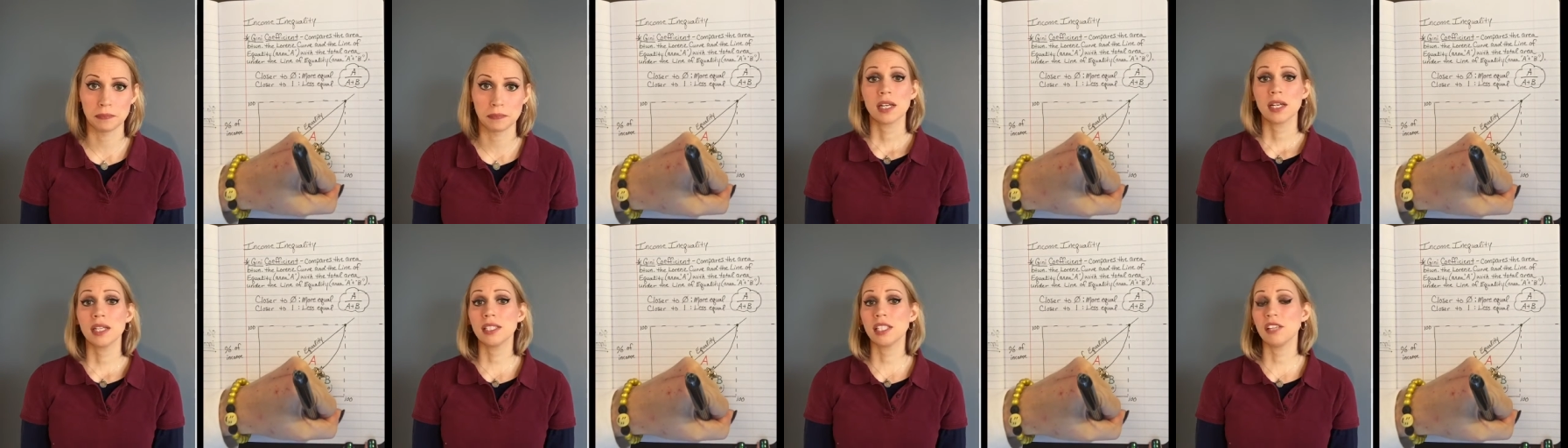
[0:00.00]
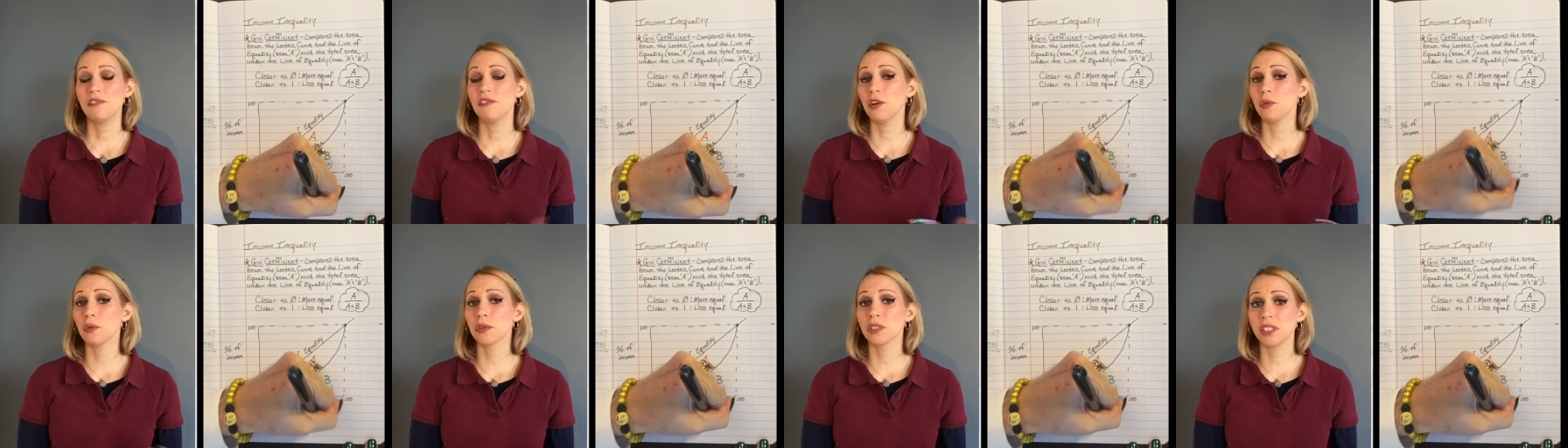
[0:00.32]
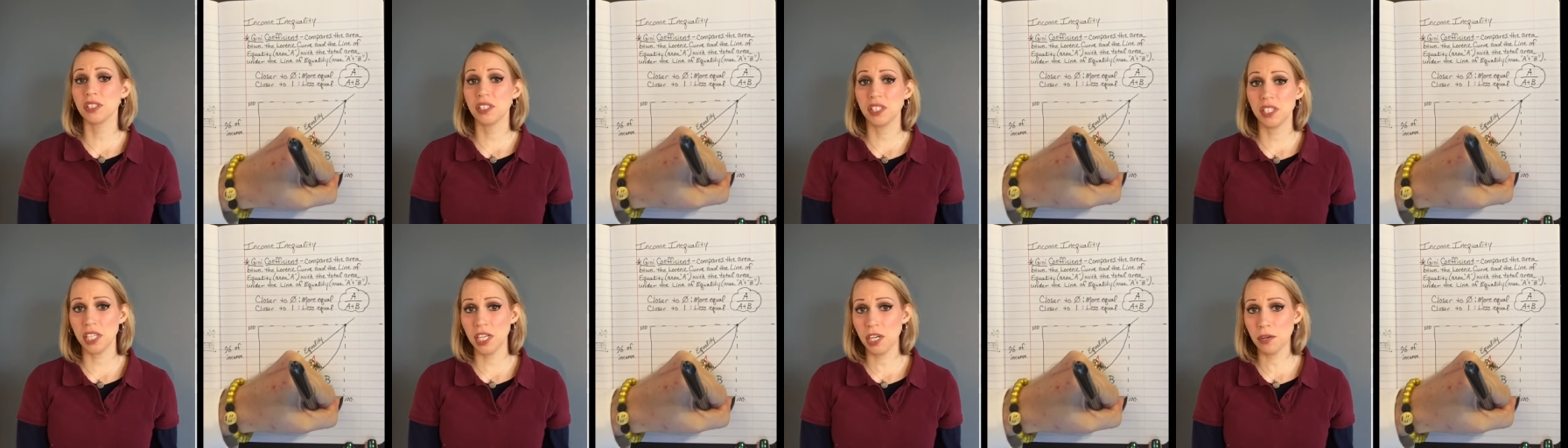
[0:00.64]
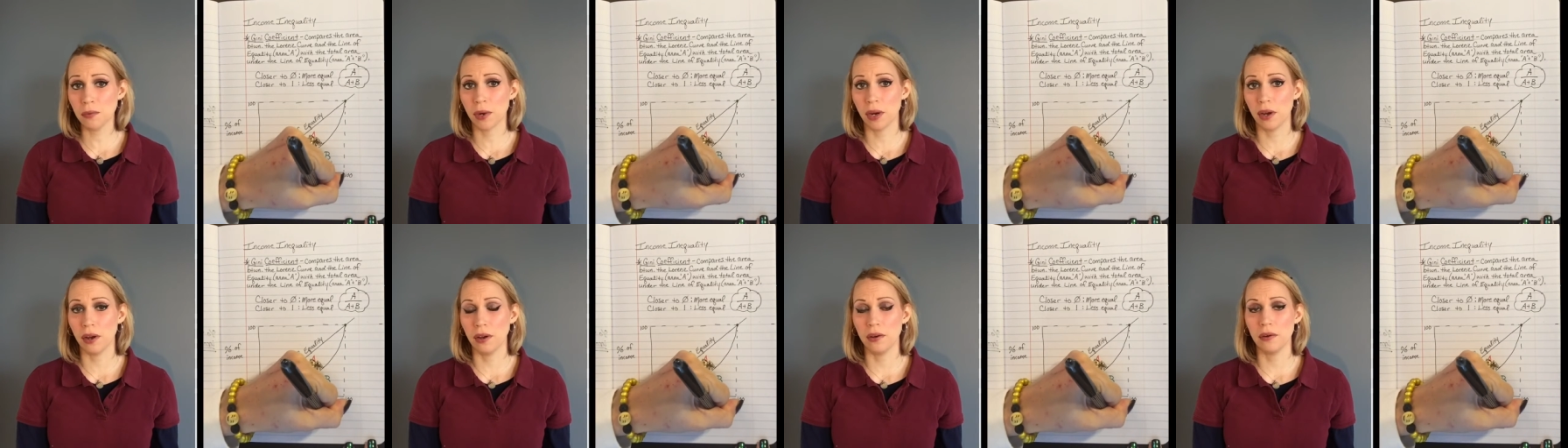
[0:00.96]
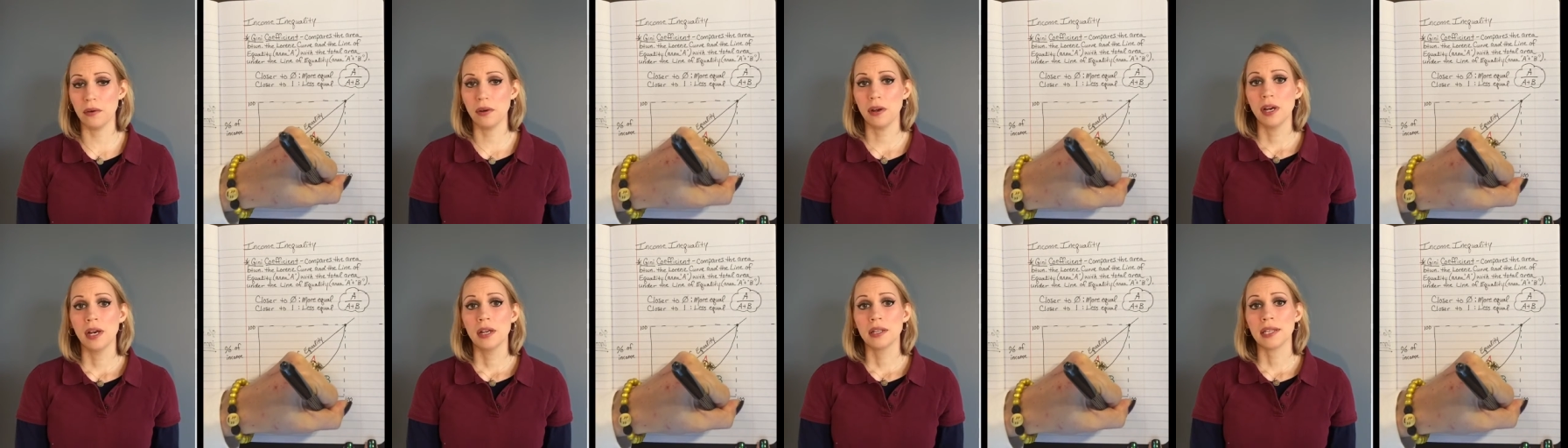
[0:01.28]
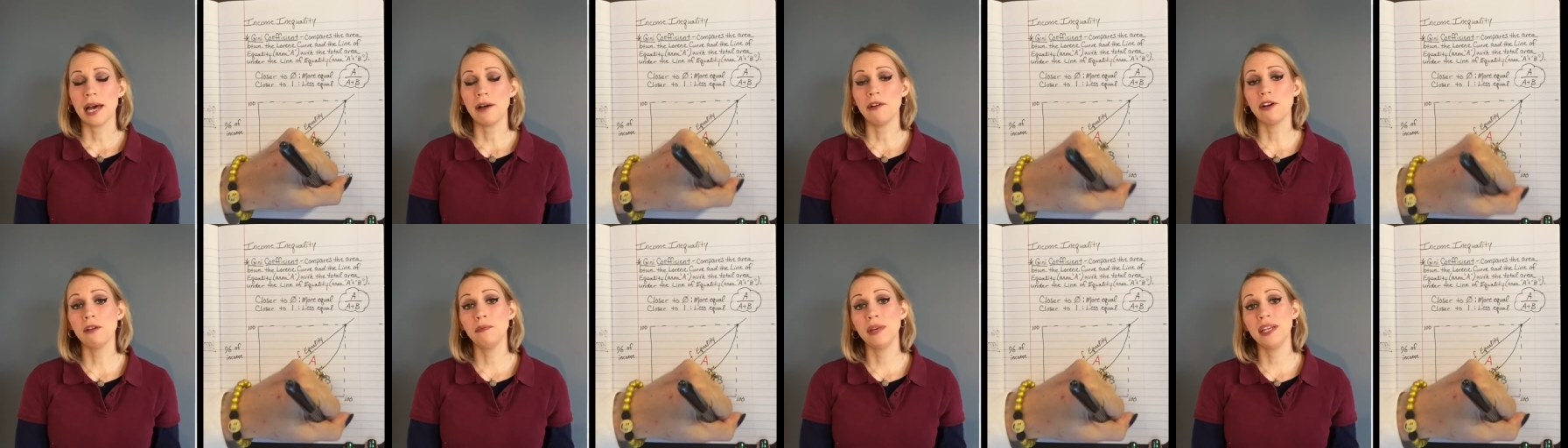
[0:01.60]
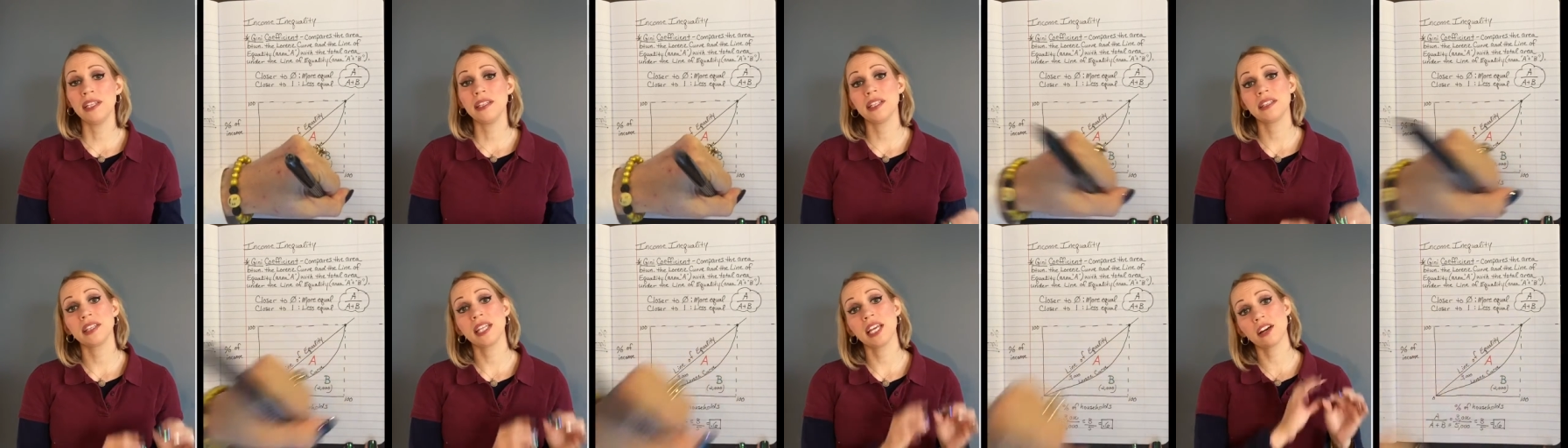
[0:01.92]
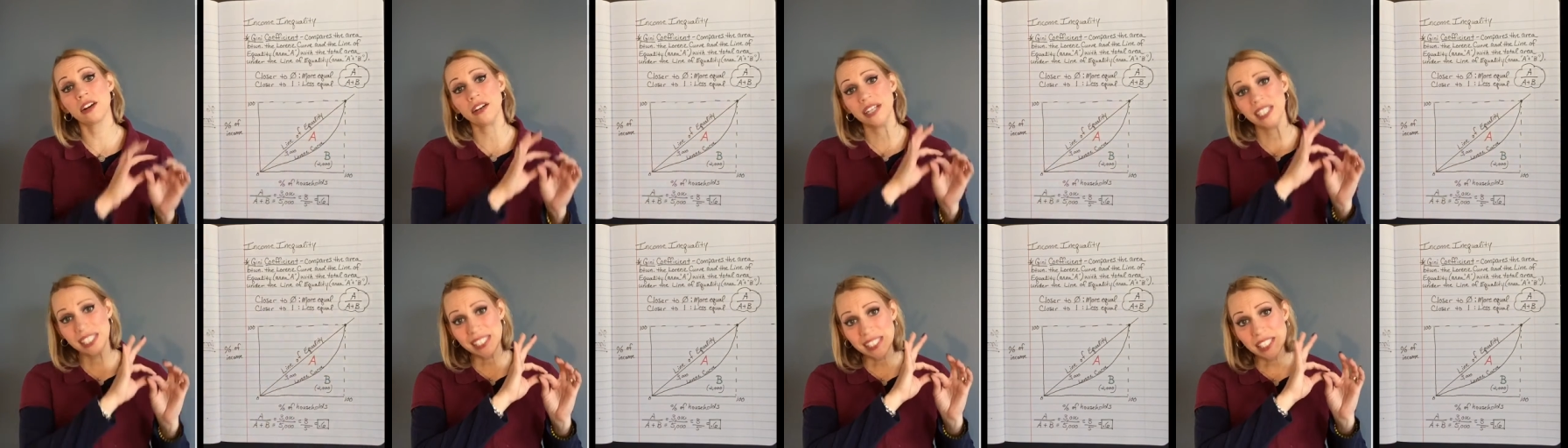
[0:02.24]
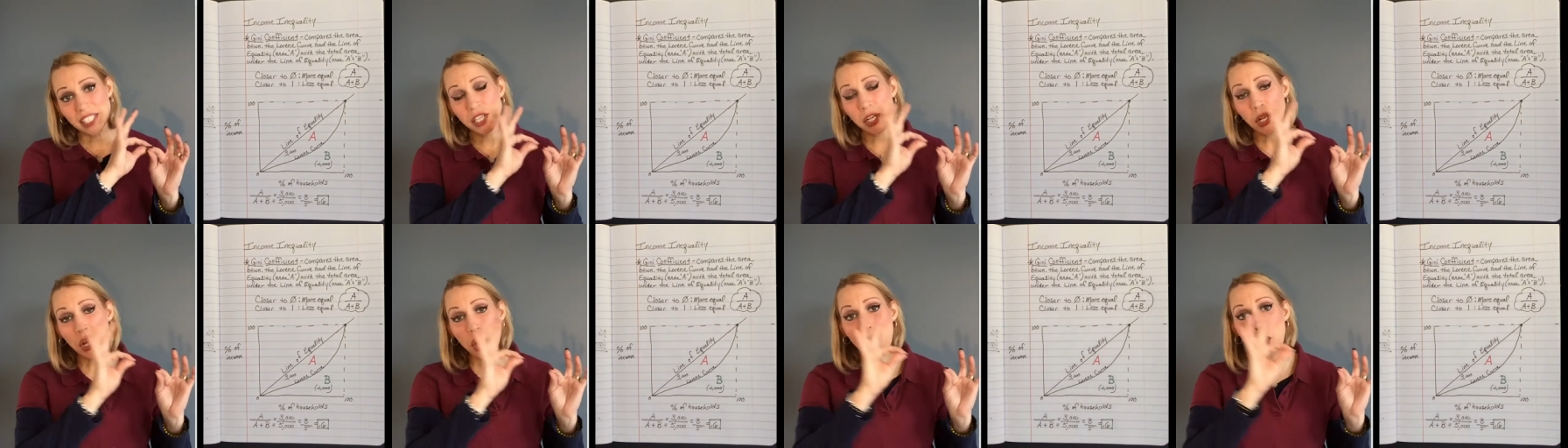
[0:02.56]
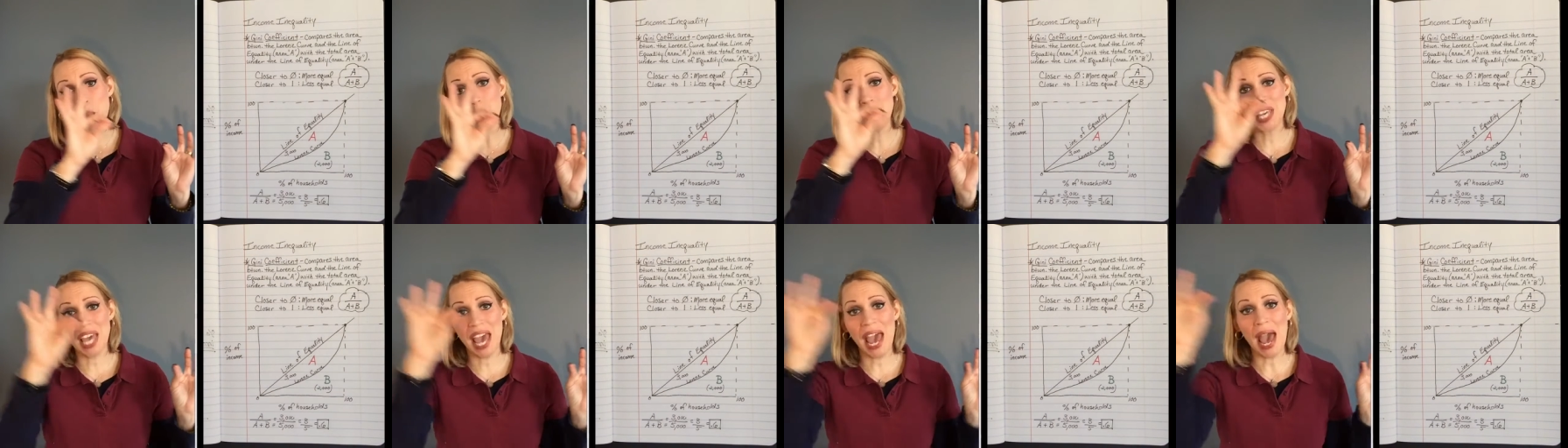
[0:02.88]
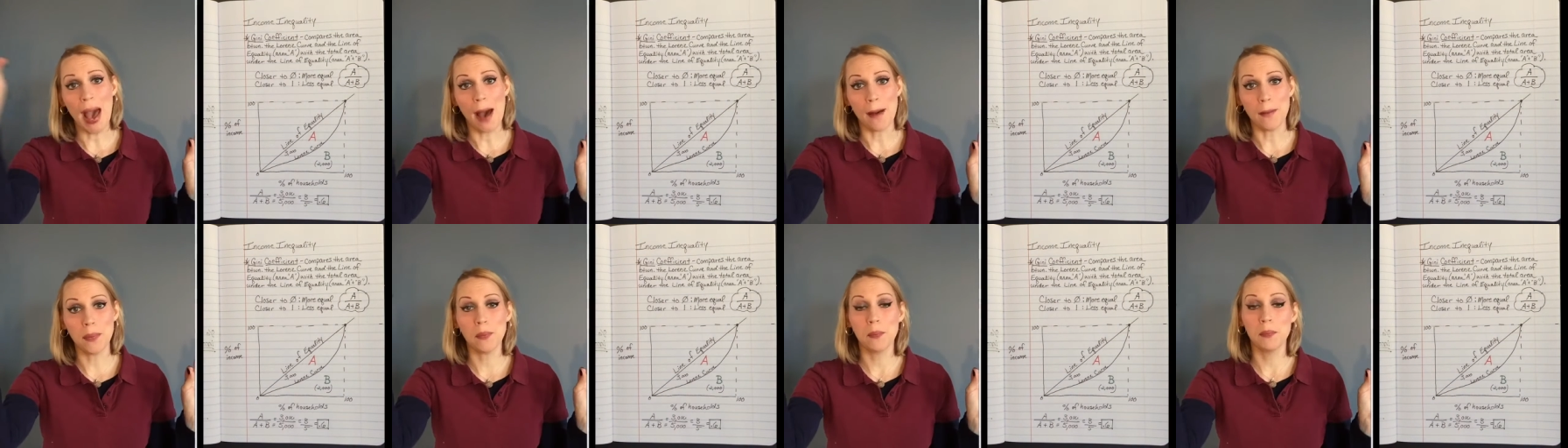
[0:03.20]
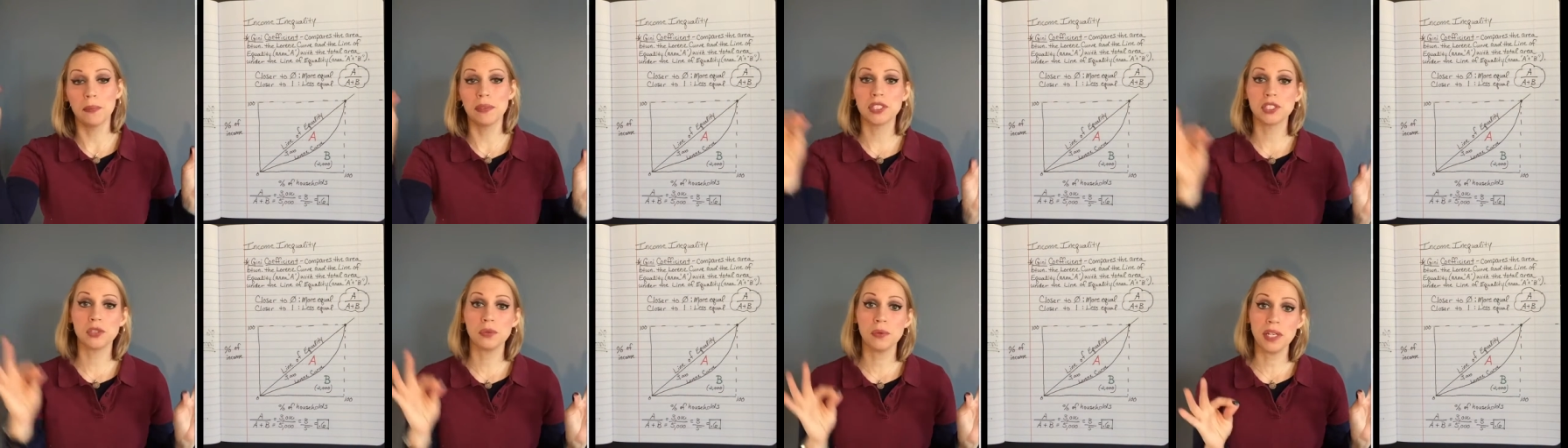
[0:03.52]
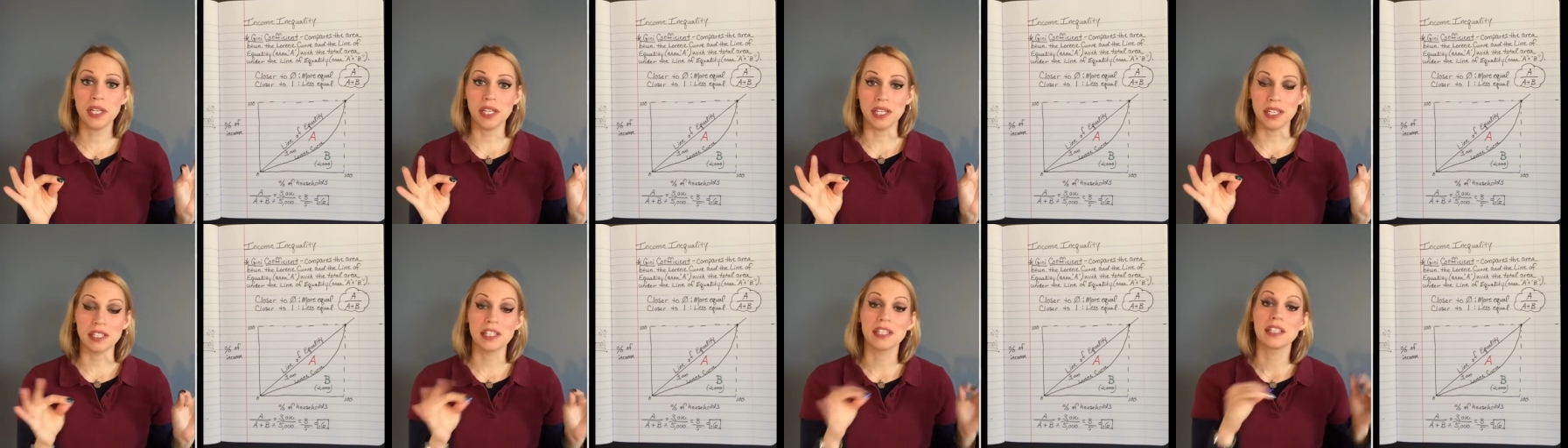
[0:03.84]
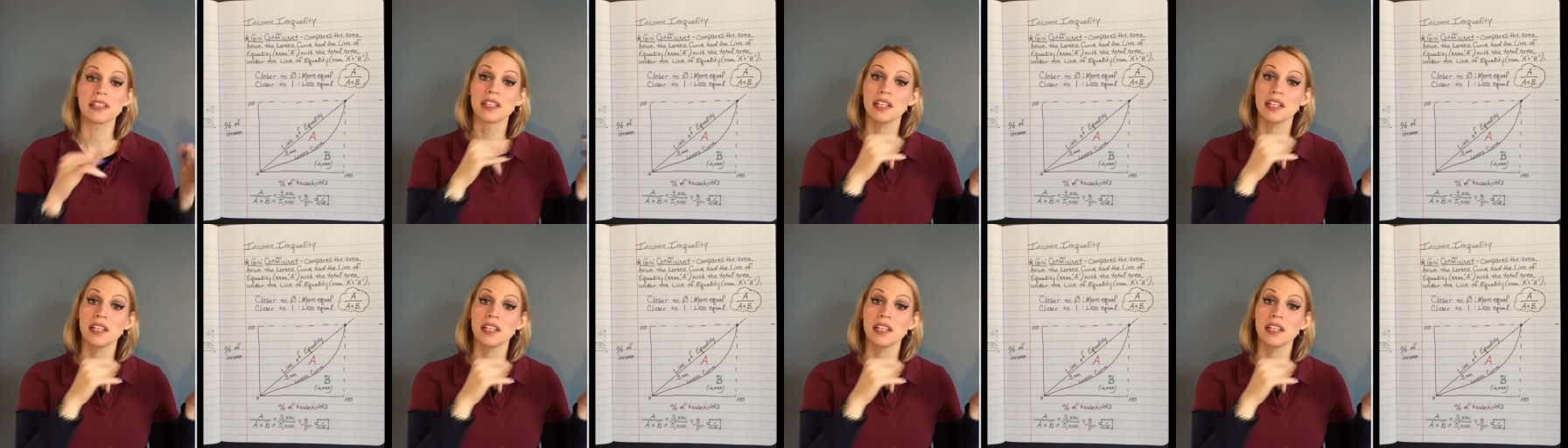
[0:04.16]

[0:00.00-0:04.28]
Because if it were 0, that would mean that there is no gap between